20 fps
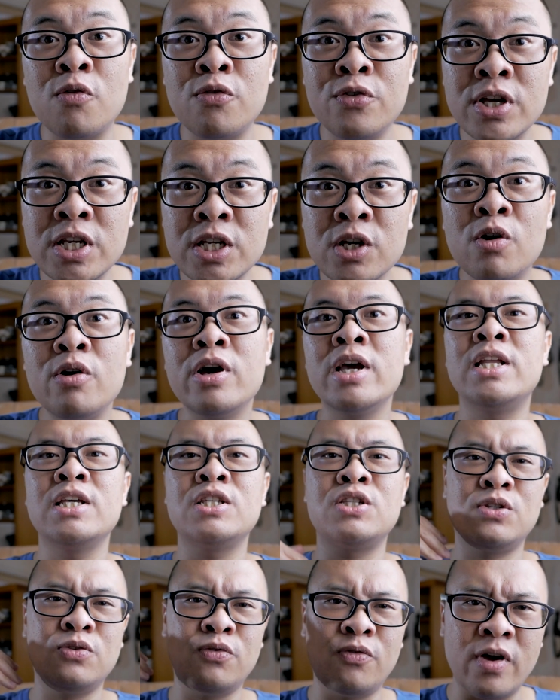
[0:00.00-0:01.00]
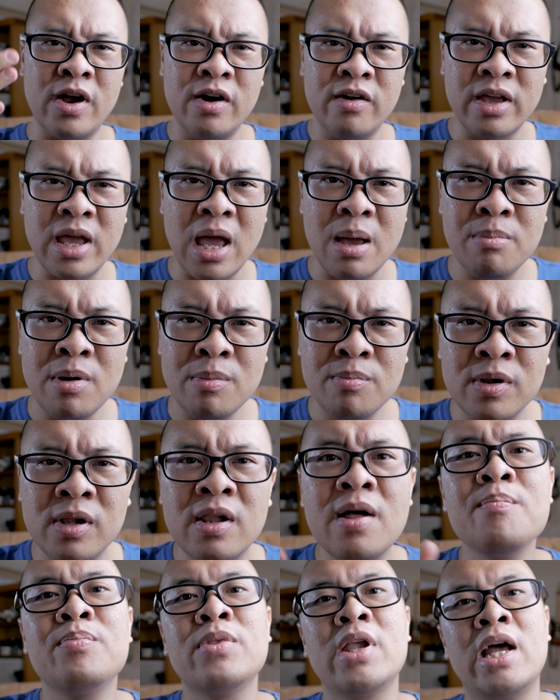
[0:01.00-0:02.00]
of video, it is very
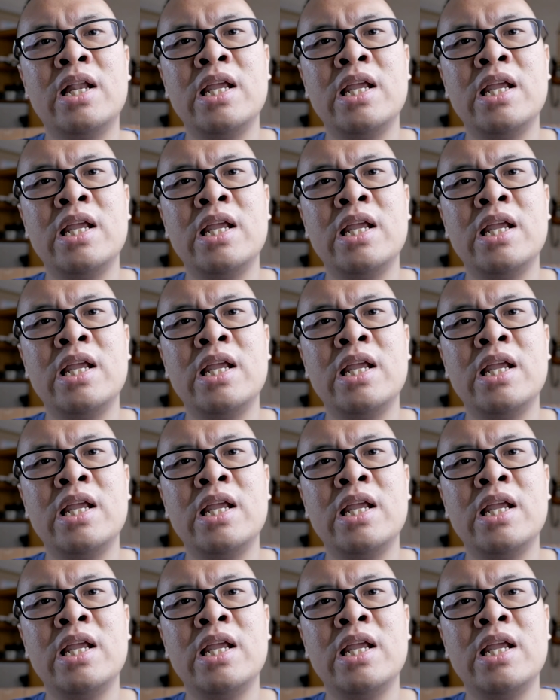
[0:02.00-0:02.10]
capable